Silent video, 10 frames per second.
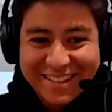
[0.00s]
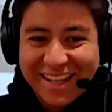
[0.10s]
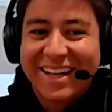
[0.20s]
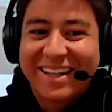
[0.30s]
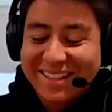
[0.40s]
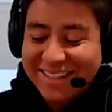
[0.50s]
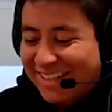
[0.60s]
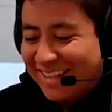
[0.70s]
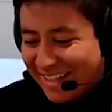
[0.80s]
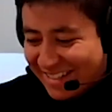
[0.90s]
Yeah,
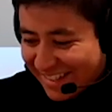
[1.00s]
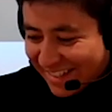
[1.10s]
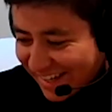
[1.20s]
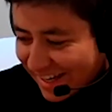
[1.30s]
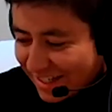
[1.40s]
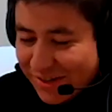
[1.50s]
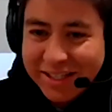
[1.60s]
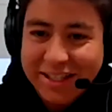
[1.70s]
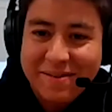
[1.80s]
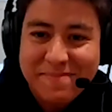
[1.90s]
yeah, gotcha. And you
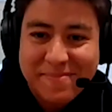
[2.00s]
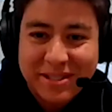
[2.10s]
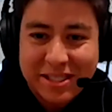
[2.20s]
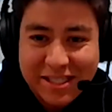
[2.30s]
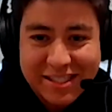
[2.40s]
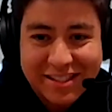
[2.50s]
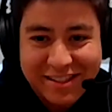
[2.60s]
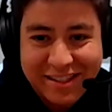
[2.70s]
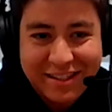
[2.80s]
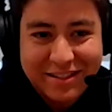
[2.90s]
did the machine
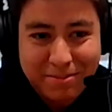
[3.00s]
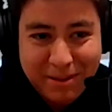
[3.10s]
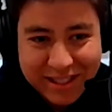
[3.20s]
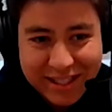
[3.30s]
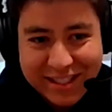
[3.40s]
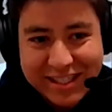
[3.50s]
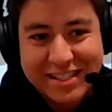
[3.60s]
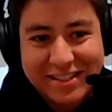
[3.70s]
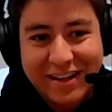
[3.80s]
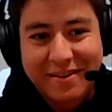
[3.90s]
learning
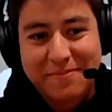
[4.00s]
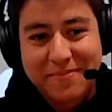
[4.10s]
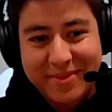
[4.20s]
specialization, right?